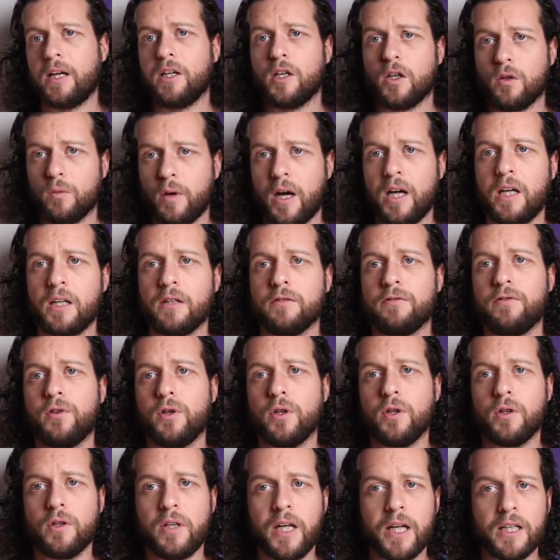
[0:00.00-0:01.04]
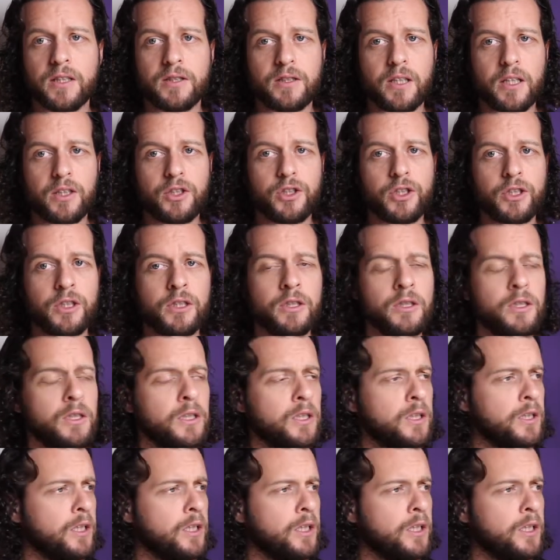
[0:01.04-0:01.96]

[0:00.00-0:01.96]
you're waiting for your next session.